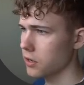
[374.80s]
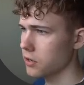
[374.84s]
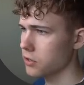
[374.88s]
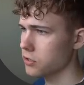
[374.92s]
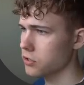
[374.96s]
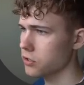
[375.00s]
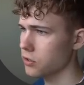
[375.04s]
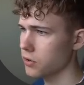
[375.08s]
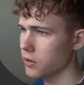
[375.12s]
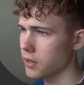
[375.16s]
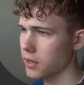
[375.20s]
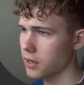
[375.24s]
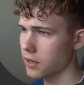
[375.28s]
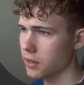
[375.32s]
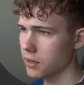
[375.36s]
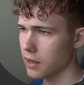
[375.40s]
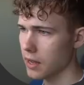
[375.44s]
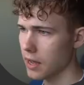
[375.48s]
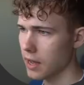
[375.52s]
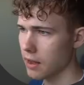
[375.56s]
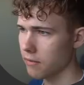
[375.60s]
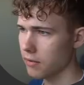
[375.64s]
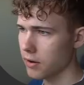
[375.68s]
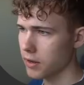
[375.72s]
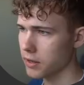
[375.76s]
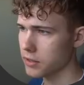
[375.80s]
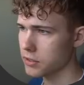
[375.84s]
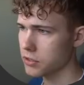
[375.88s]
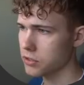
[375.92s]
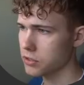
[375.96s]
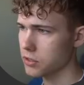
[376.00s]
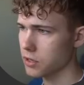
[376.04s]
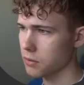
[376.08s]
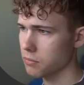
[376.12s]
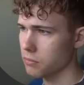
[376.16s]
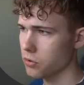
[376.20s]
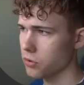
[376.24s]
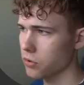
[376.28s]
so I have like
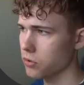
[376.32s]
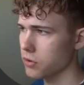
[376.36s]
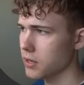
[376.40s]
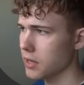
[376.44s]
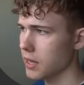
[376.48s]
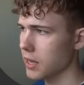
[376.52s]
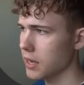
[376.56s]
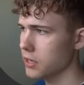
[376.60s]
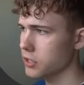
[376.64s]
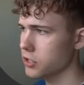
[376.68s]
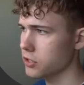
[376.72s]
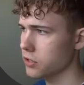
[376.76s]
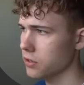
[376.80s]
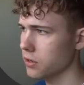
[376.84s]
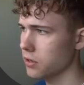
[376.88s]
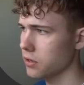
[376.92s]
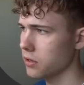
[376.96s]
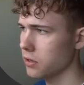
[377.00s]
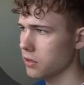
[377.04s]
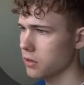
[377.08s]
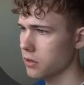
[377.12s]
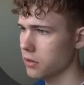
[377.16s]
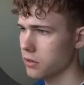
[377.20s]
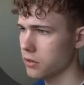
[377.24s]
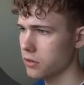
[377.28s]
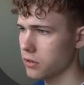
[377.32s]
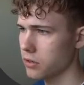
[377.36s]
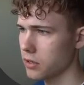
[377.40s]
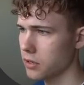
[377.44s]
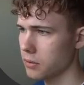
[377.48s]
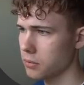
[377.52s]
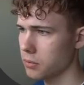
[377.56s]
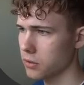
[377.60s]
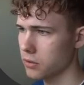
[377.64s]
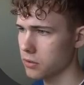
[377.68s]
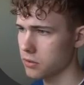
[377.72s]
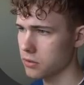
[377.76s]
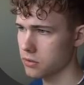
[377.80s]
some occasional
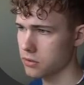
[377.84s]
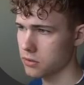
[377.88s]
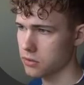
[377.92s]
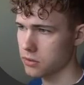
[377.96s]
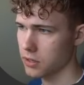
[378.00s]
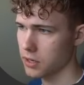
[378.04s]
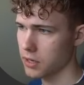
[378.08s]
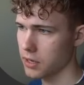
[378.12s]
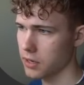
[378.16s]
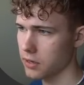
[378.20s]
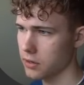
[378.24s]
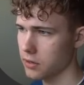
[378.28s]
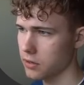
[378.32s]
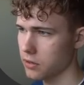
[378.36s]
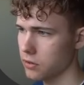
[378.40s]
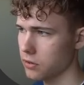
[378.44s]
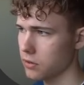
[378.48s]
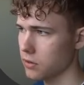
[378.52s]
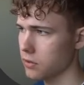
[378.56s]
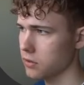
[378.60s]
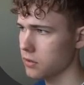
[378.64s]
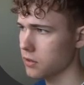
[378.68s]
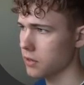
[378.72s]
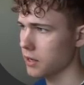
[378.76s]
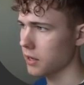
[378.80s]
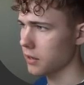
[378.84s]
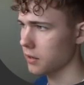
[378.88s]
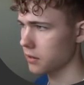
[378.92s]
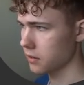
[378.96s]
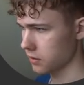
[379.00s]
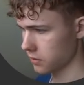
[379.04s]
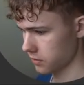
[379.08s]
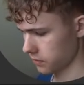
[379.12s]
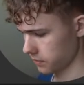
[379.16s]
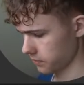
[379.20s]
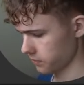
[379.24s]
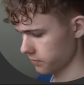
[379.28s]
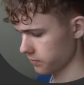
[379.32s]
ribbons here, not like
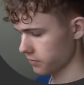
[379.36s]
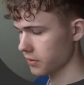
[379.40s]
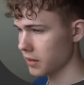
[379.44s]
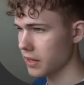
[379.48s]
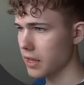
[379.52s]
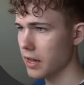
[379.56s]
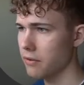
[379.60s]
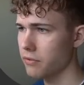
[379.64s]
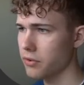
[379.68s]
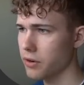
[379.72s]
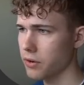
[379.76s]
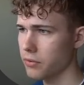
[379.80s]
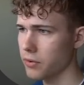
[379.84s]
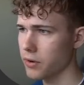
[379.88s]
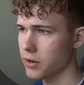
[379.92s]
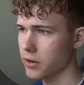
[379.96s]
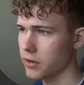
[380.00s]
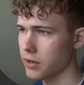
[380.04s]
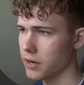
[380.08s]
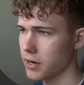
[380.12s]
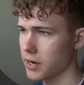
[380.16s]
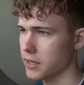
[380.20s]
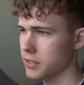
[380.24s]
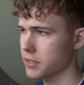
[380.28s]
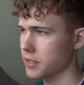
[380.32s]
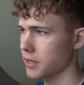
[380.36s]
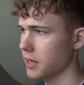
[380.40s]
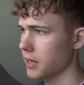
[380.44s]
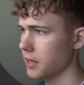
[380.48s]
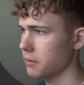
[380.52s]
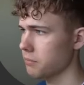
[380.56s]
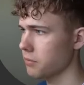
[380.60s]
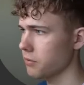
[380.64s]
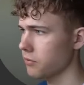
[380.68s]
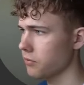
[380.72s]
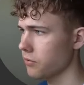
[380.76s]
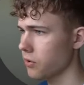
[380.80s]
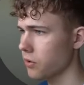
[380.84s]
everywhere as I
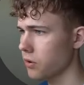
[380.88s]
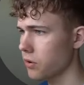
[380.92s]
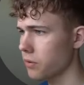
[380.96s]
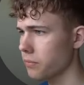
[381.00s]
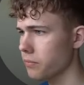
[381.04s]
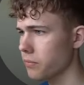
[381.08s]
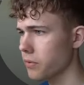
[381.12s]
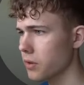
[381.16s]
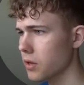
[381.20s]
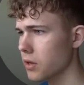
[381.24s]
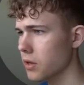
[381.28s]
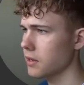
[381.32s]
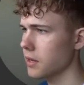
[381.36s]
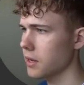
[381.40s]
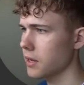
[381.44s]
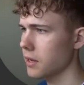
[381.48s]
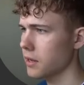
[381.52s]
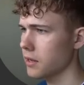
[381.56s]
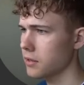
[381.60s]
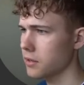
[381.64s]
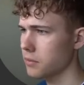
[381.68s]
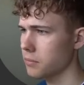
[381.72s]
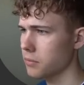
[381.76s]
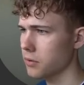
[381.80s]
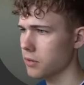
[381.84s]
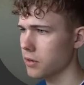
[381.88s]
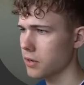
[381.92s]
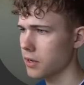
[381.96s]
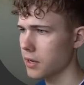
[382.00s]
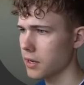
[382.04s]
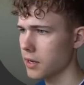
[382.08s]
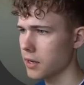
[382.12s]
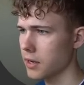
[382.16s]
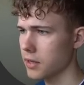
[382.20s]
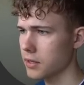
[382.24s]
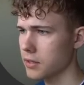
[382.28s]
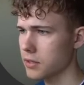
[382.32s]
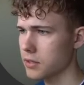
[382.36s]
had before. And I'm gonna
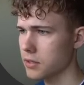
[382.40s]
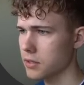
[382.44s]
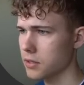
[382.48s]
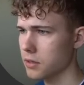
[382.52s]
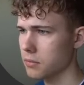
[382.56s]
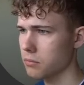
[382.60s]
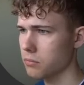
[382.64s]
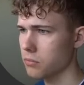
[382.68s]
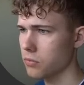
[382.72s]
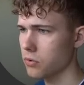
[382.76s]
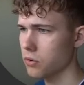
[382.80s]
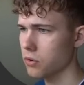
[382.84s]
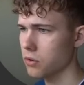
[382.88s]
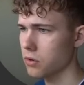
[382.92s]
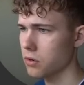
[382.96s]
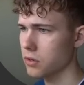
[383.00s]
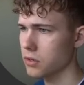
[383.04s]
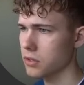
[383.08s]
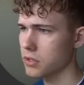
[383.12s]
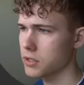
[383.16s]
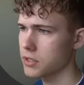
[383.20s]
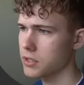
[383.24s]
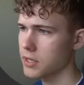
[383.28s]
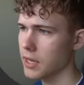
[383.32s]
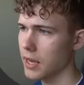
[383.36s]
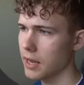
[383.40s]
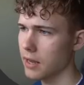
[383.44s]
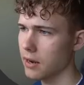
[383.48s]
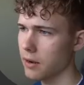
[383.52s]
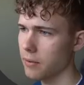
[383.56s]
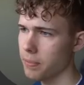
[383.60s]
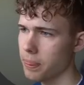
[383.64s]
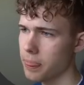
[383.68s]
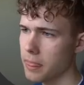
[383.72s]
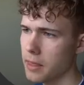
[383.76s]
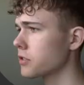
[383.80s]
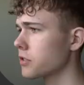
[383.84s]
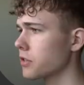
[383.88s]
add some more scale.
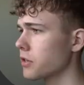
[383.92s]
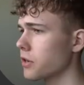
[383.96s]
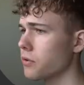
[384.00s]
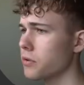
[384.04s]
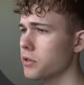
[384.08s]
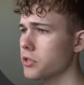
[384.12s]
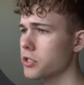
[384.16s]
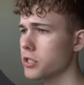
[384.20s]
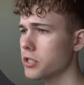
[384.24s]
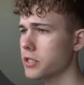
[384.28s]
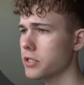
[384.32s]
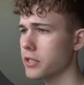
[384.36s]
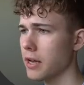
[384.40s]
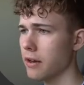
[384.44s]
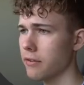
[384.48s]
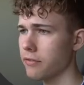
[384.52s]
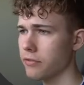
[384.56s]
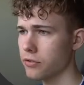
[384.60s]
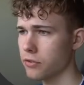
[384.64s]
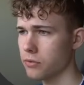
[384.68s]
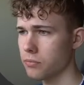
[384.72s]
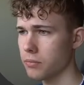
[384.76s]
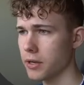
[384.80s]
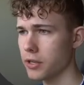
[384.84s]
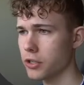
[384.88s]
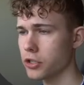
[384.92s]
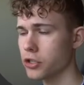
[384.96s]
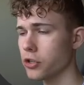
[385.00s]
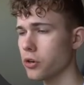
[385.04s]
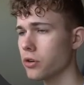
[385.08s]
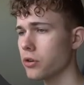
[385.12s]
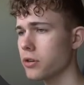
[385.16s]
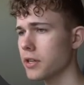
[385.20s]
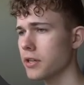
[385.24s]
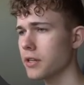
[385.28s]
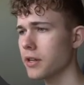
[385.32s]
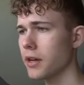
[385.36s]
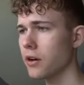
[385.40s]
So now I just have to make
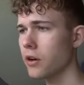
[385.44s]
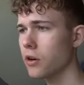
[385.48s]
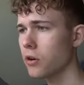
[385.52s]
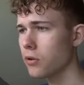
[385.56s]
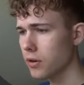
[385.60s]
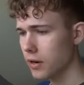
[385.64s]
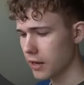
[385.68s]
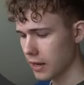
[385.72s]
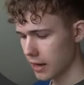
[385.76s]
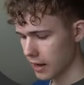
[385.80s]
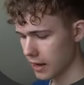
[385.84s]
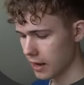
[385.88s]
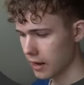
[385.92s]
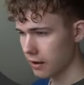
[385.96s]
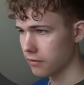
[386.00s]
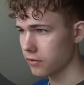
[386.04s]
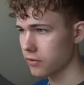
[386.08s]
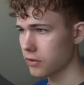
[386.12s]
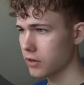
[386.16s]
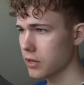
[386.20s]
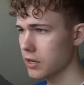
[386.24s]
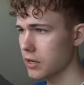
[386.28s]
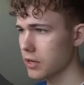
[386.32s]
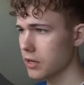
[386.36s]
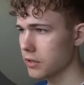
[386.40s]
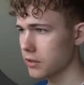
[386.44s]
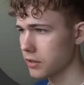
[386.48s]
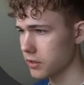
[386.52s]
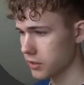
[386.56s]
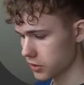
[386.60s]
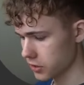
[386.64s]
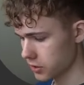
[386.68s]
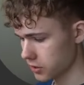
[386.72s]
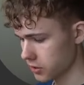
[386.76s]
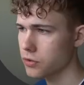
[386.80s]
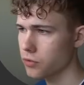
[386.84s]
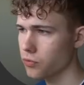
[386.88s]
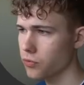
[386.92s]
sure that I only have these
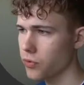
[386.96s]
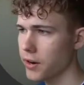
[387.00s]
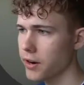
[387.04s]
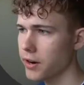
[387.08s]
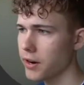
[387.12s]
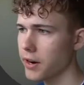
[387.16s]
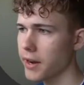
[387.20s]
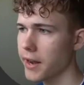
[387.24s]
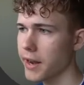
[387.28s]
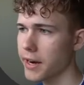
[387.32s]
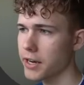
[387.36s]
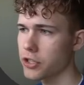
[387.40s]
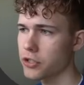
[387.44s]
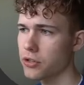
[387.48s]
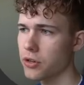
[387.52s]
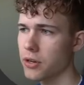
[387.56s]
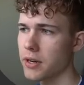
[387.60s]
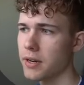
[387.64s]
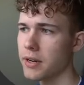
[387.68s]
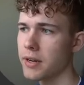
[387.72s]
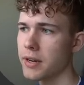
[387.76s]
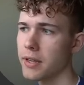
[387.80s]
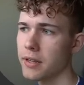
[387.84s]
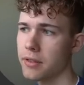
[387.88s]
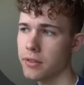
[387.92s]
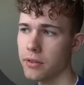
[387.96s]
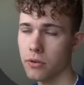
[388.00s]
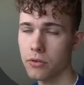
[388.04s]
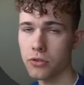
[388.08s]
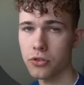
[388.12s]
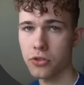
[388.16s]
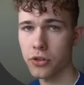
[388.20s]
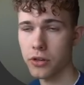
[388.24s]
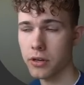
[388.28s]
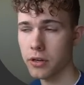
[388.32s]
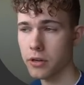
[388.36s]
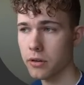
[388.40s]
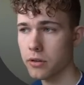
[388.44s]
wrinkles where I actually need
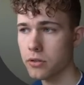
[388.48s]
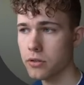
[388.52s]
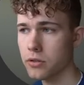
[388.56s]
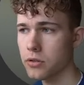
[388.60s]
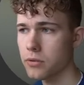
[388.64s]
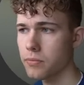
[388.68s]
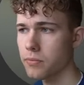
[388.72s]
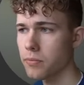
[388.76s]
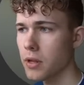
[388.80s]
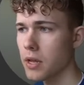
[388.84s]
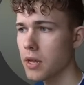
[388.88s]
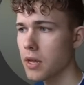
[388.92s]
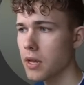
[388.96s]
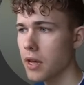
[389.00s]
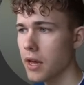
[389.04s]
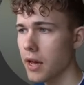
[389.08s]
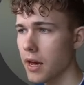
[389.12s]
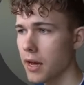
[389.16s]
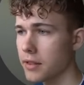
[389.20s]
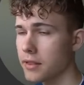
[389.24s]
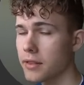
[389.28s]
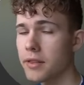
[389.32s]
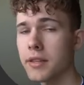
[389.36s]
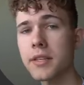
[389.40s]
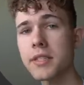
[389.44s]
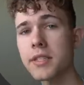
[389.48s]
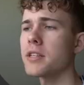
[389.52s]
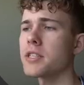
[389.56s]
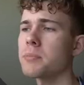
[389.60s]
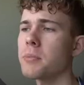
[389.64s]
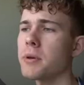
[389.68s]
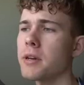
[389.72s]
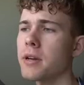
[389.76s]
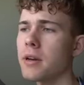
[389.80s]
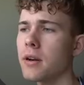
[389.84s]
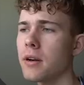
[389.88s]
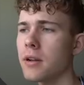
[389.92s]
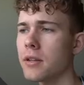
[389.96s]
those wrinkles. But before that, let's
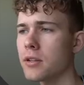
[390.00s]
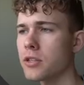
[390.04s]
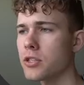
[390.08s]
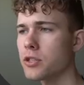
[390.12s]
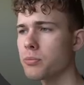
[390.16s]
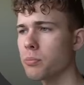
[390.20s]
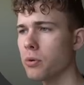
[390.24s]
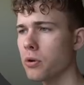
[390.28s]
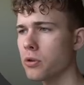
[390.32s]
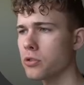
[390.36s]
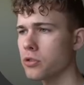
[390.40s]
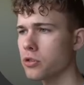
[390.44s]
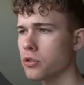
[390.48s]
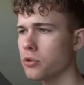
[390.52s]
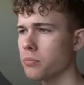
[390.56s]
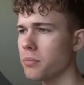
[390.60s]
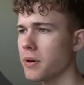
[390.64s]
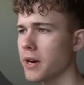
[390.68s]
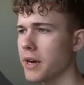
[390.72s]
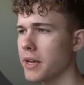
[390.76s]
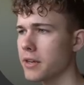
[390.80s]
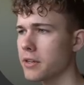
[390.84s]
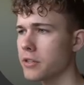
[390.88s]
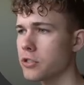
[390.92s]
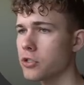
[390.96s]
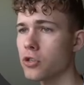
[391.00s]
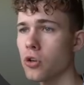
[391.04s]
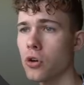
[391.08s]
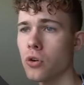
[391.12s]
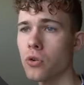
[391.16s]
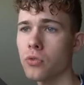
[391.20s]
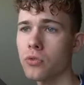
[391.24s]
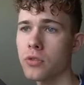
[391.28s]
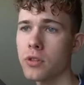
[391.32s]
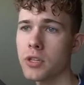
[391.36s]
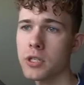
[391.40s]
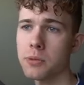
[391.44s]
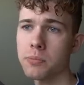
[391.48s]
make a little sponsor break.
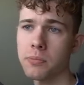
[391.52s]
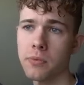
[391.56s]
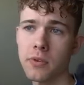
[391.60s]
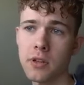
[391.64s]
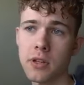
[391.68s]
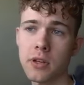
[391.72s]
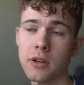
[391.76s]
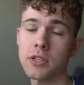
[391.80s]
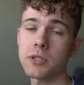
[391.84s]
So this video